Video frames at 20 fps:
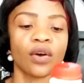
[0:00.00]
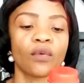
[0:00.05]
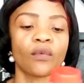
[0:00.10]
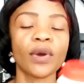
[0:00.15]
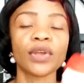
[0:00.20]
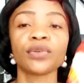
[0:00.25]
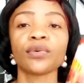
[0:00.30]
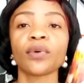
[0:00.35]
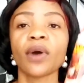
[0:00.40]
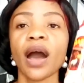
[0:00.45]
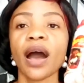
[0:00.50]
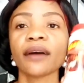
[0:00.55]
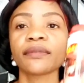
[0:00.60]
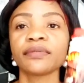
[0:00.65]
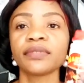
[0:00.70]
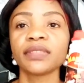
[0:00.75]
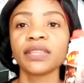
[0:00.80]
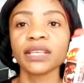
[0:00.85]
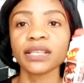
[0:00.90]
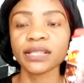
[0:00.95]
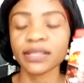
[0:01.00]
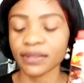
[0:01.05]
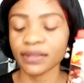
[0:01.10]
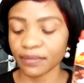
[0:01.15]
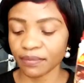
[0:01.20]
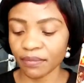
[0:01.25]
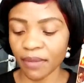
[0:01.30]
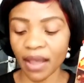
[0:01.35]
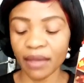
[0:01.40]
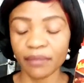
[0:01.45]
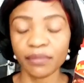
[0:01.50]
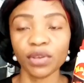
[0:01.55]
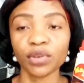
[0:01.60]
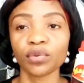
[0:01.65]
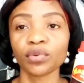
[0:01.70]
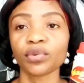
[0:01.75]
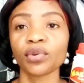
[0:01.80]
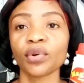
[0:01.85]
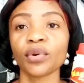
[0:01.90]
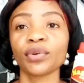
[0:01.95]
When you have this, maybe you
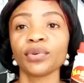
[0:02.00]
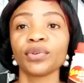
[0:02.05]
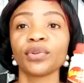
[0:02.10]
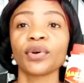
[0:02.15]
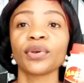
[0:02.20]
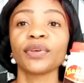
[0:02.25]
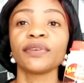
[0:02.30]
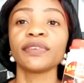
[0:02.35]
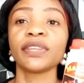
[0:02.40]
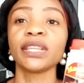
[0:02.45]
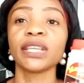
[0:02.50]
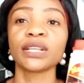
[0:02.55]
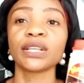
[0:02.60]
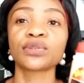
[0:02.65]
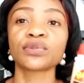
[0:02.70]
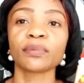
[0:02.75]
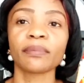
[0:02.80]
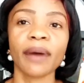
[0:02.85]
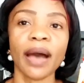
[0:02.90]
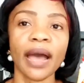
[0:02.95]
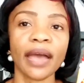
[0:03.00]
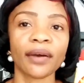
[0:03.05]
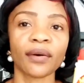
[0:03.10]
don't even need to buy